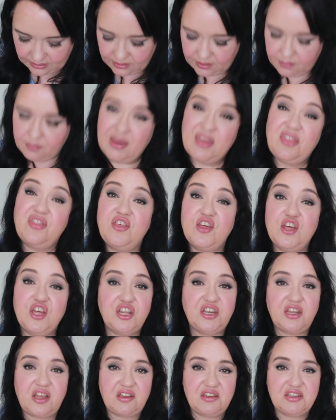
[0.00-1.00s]
And my
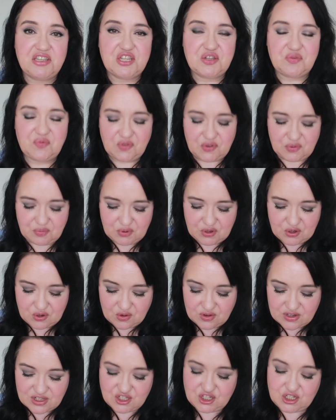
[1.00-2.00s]
third item from
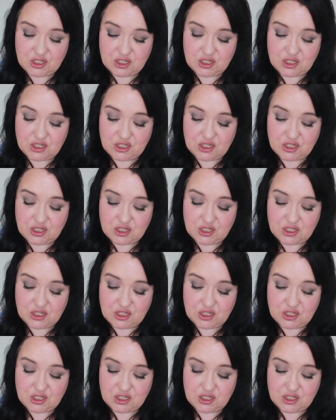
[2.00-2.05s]
Nooks,